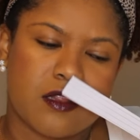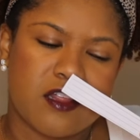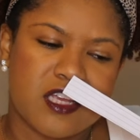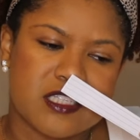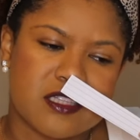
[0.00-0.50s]

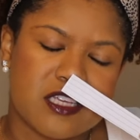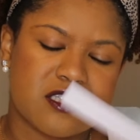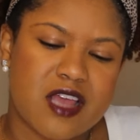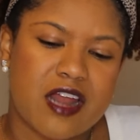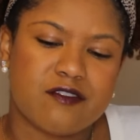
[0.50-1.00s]
This this
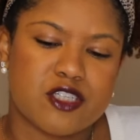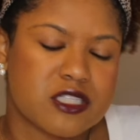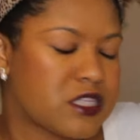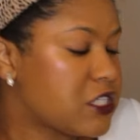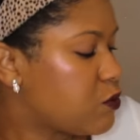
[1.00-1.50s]
kind of
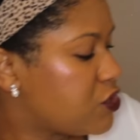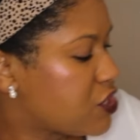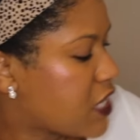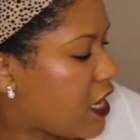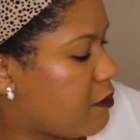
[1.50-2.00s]
just this one
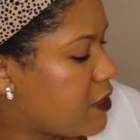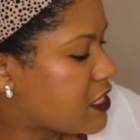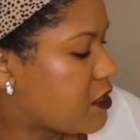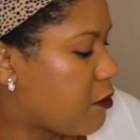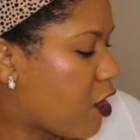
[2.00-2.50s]
just kind of
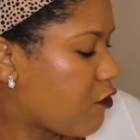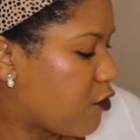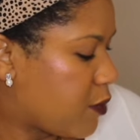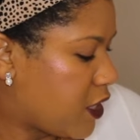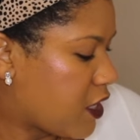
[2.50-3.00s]
missed the mark
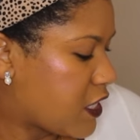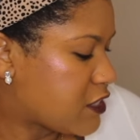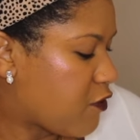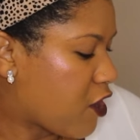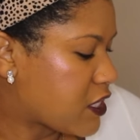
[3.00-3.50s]
for me
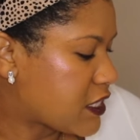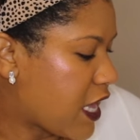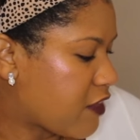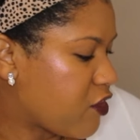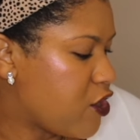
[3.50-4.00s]
as far as
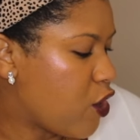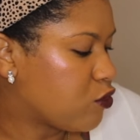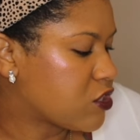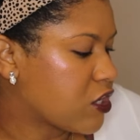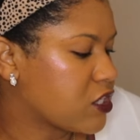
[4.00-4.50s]
like the
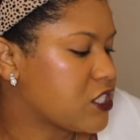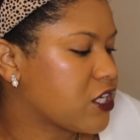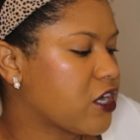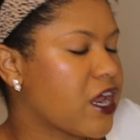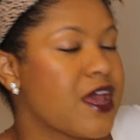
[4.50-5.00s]
notes are
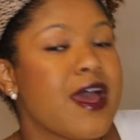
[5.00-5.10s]
concerned.